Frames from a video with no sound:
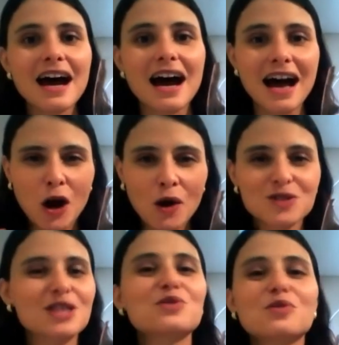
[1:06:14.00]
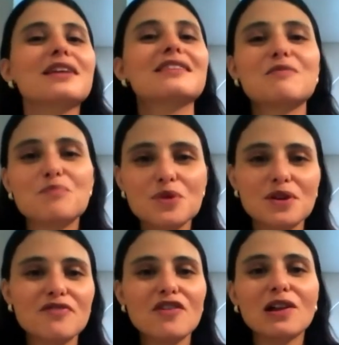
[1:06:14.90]
uh, concentrated,
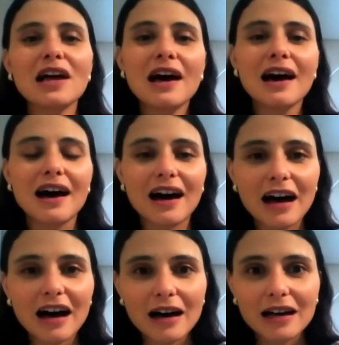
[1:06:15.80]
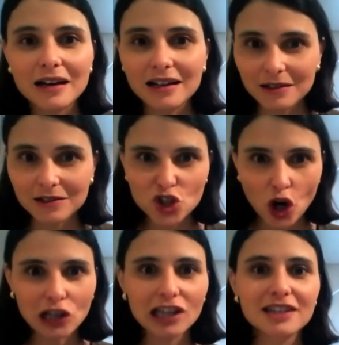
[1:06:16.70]
beautiful uh,
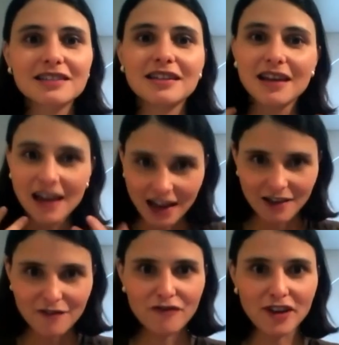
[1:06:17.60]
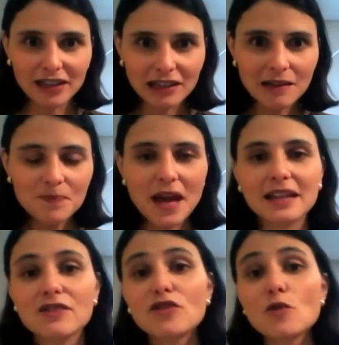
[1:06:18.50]
chocolate feel
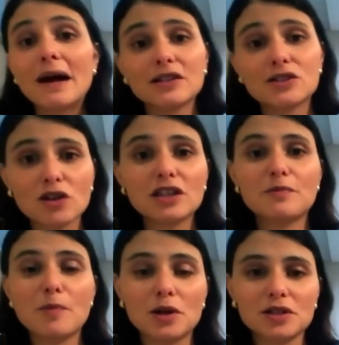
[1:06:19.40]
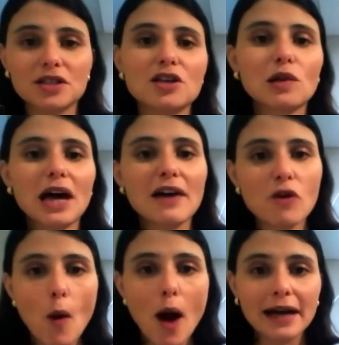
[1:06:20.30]
and if you buy a tawny port, you'll have
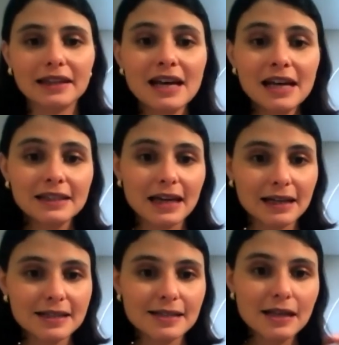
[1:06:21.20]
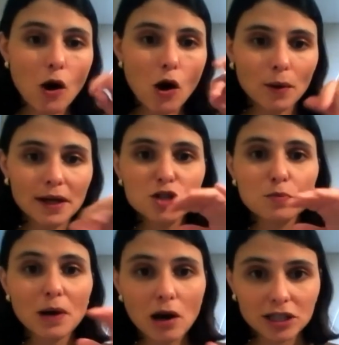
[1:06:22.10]
a wine that is orange
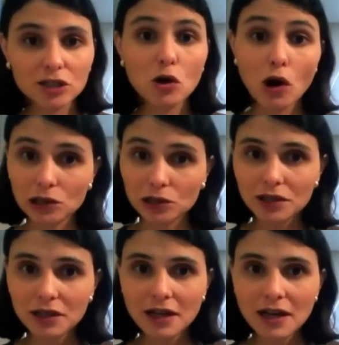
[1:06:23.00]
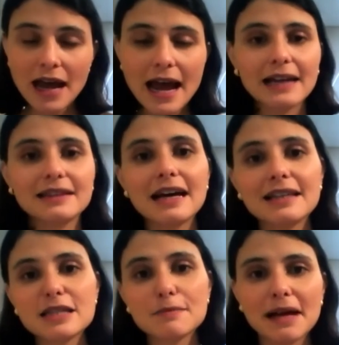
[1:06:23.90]
brown in color and
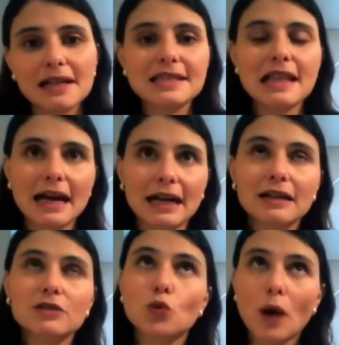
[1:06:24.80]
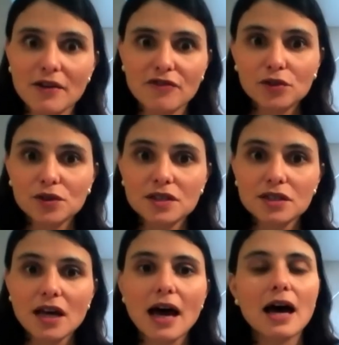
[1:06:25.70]
that smells like dry fruit
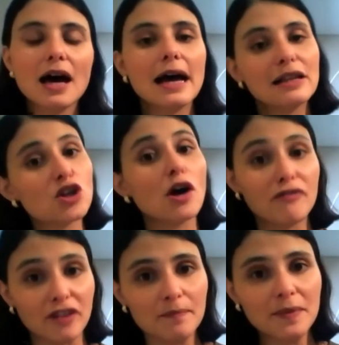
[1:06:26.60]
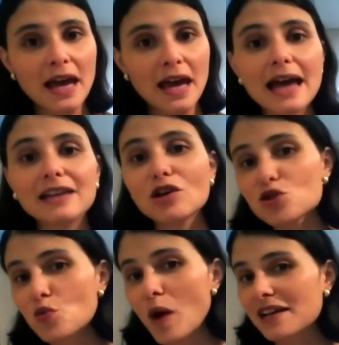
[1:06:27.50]
uh, and toffee. And those
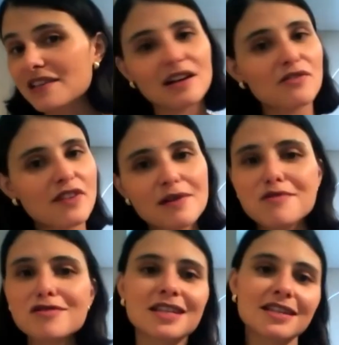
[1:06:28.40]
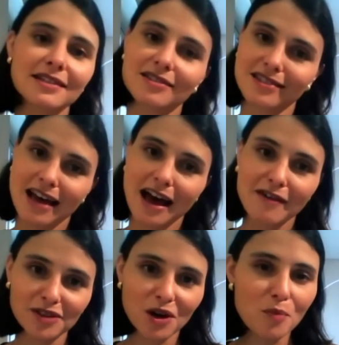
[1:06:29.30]
wines are very resistant
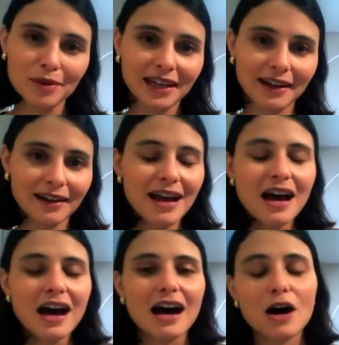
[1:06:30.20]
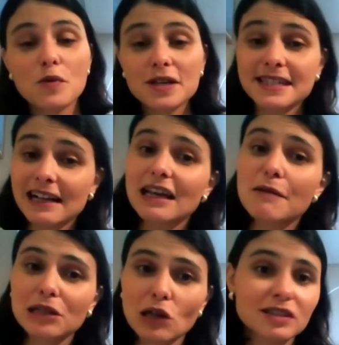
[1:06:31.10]
after opening. Uh, we sell
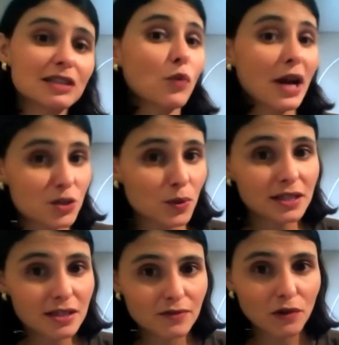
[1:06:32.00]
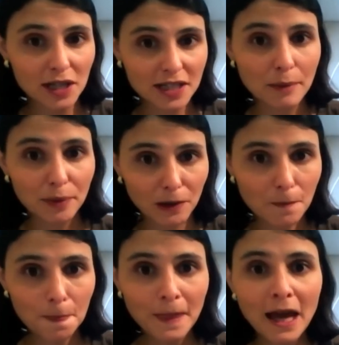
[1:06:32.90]
them a lot in restaurants, for
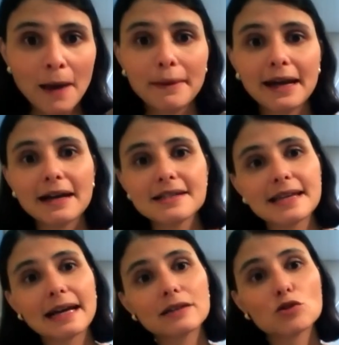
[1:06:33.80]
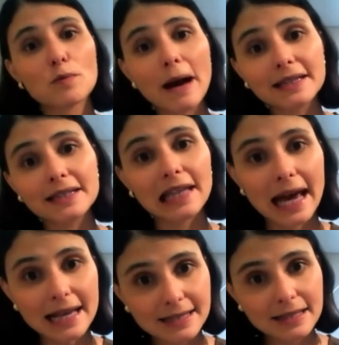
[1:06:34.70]
example, because they can do by the
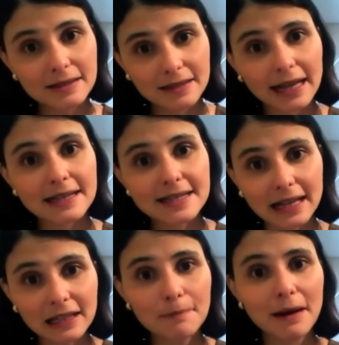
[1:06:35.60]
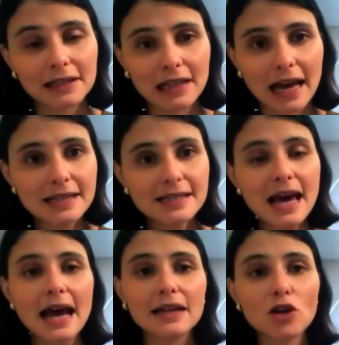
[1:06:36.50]
glass, they can sell them by the glass
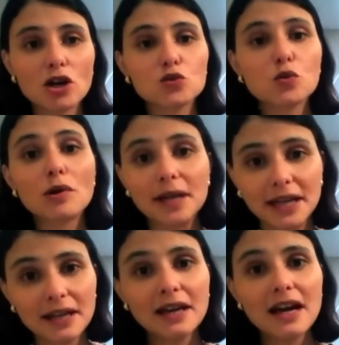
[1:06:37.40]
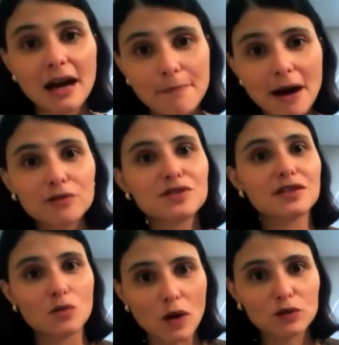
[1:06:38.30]
and not worry about
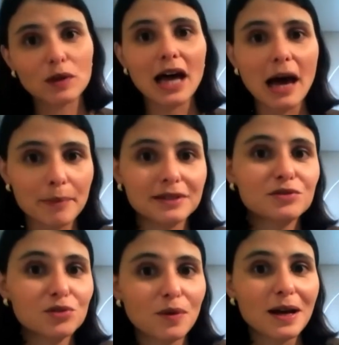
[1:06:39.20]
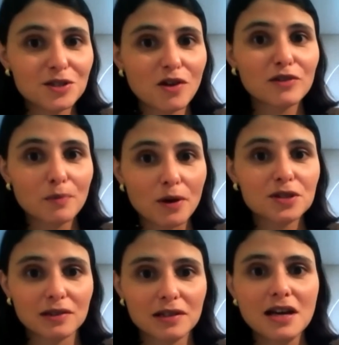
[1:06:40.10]
what will happen to the rest of the
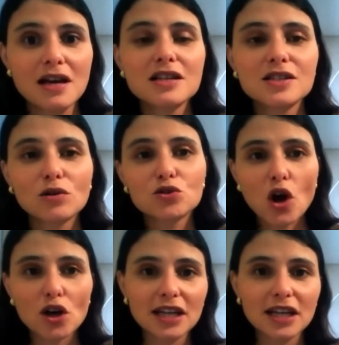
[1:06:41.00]
bottle. So yeah.